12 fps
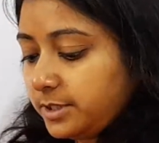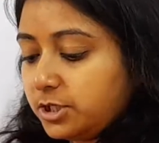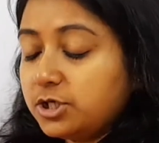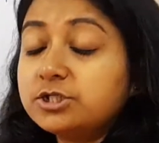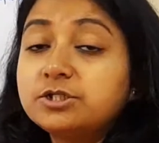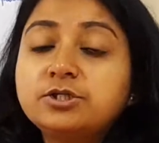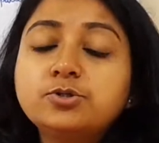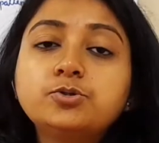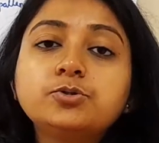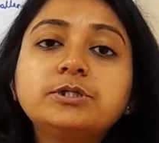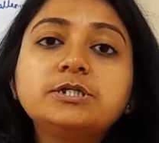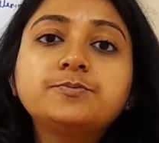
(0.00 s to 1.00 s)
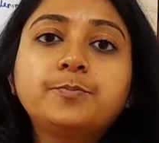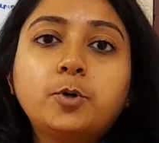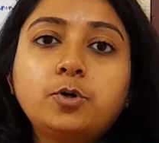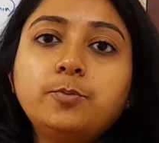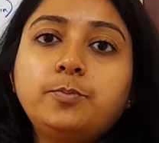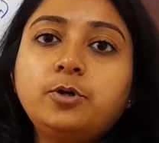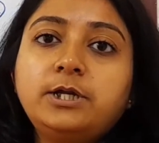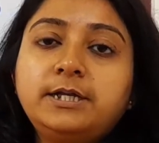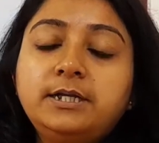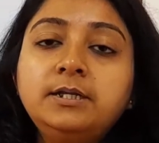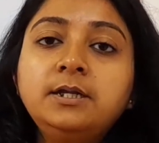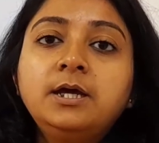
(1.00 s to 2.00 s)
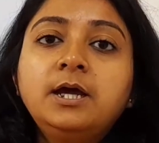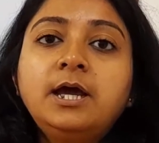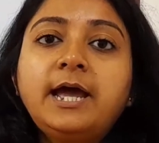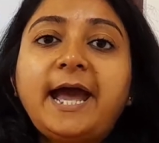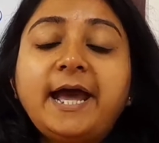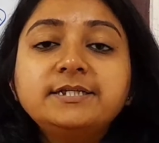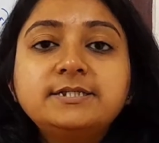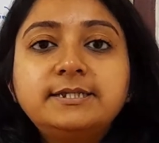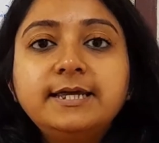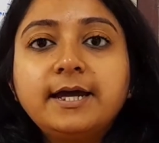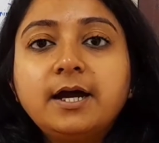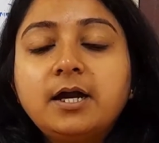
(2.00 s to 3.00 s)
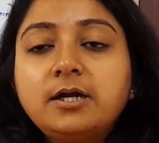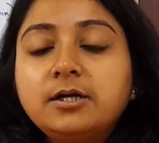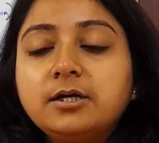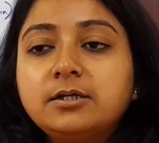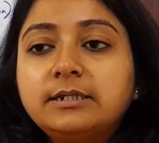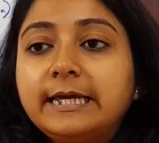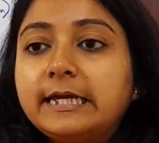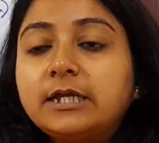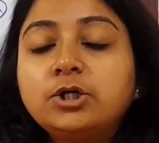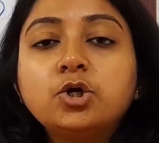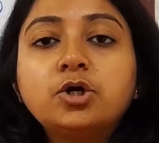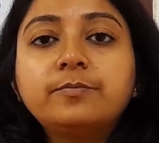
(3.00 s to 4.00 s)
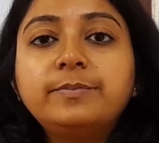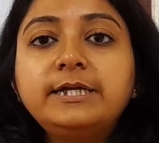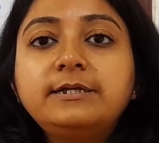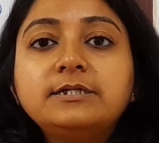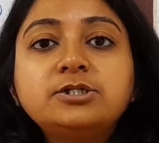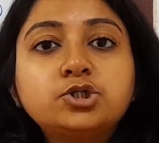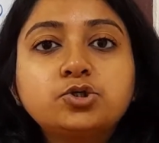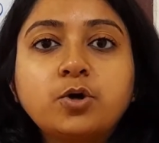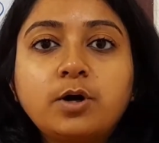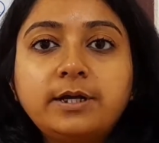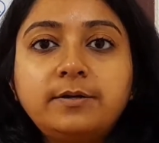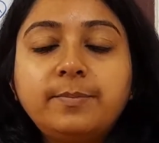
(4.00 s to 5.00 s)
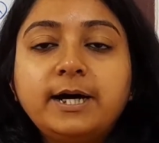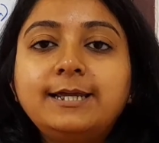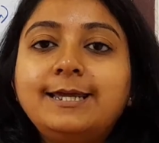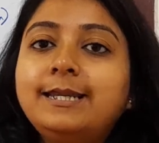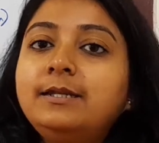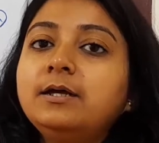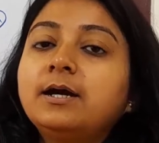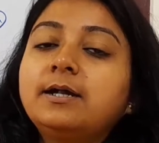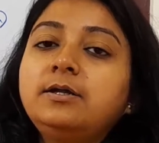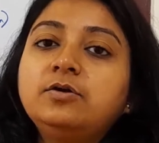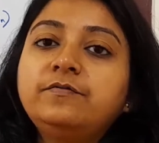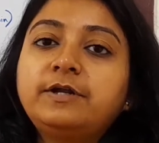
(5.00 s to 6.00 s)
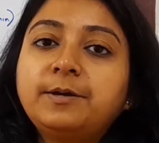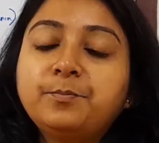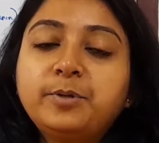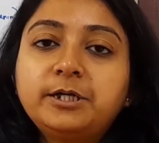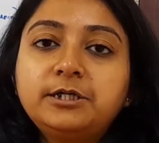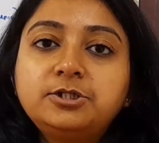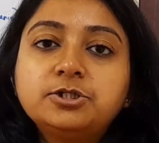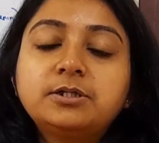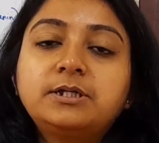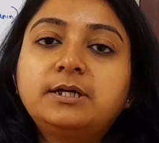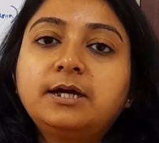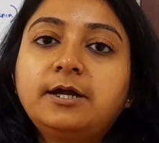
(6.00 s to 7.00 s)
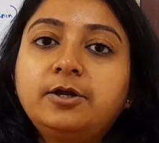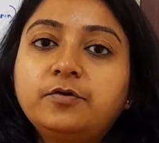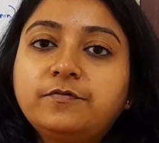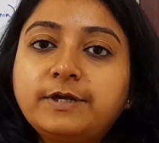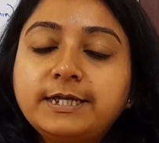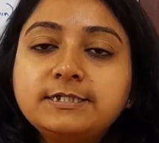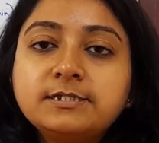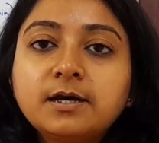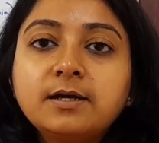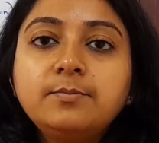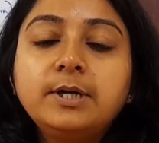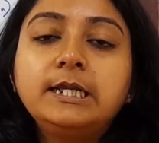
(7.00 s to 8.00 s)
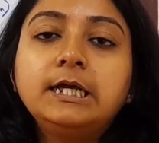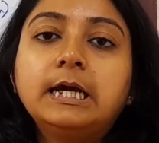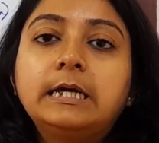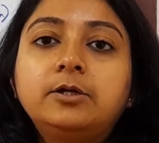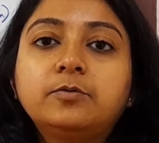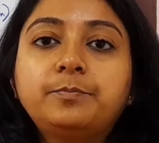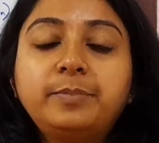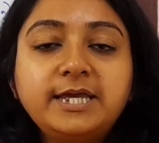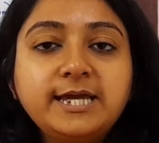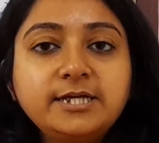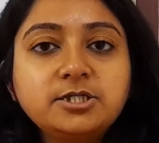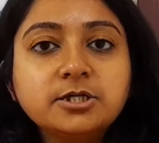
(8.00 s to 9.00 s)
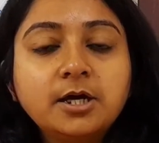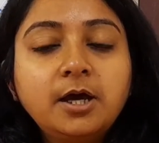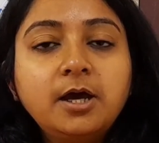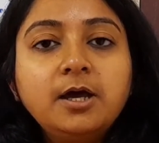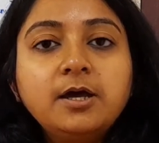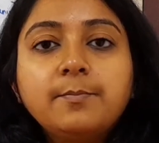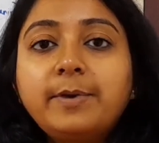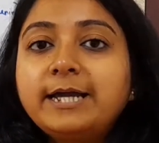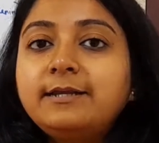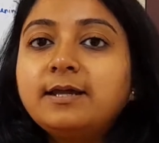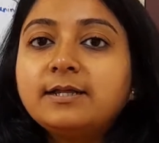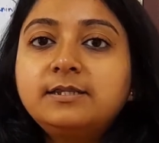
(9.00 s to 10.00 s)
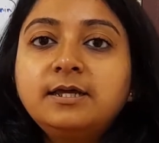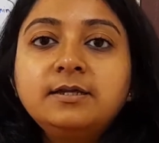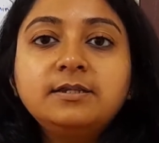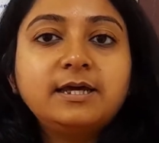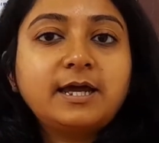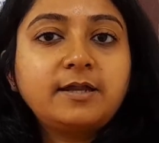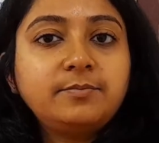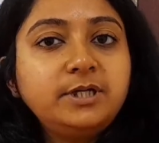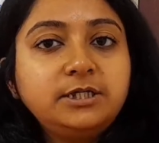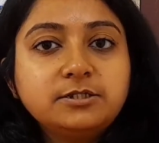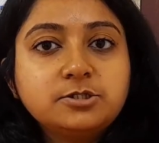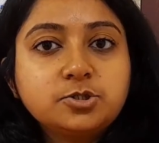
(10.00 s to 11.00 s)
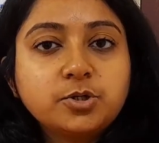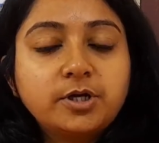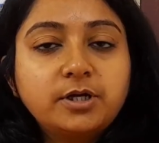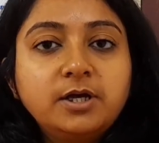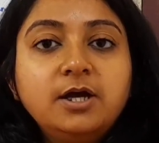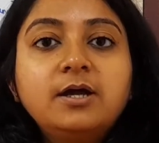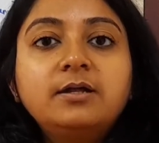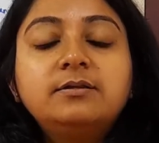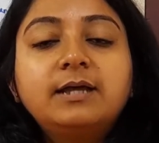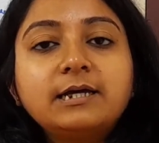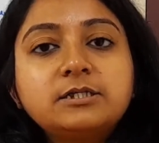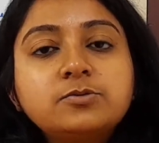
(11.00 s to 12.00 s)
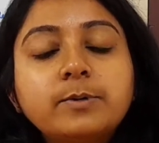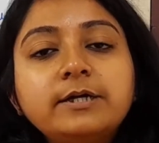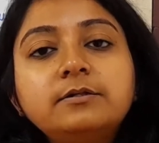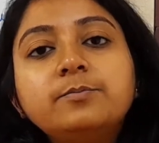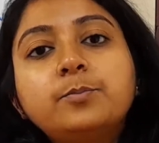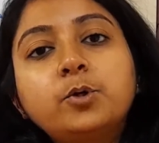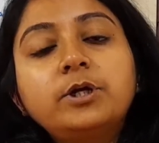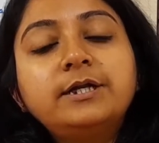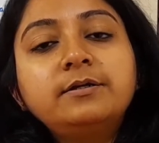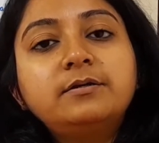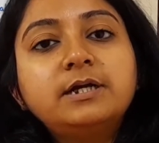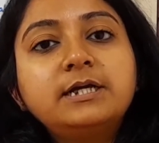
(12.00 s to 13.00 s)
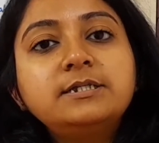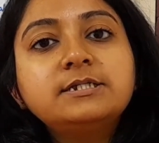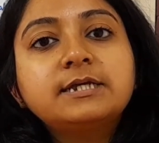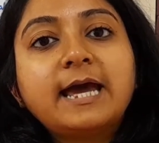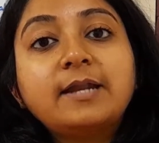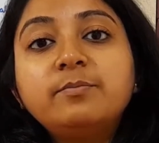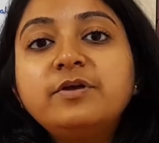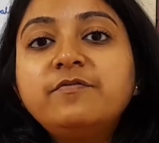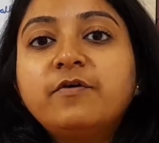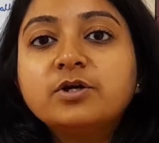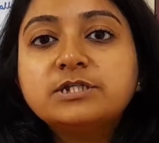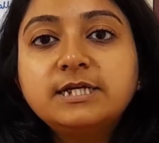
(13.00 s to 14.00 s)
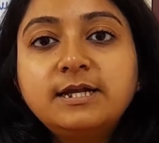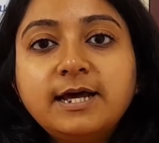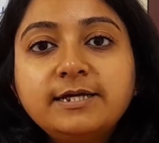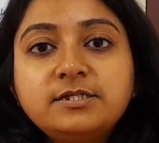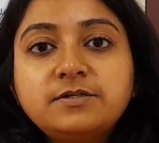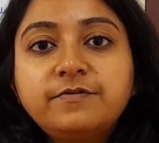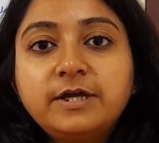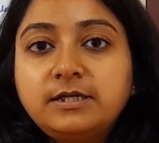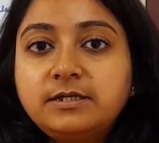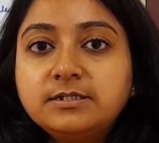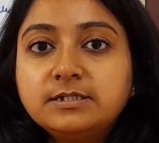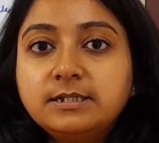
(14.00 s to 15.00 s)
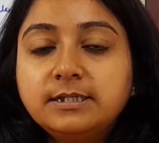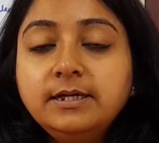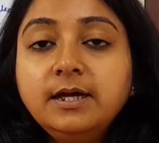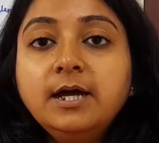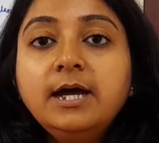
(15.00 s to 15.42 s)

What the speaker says: because due to this sporopollenin, as they cannot be destroyed by any kind of temperature, any kind of enzyme, any kind of pH, by nothing they can be destroyed. That's why the pollen grains can be fossilized very easily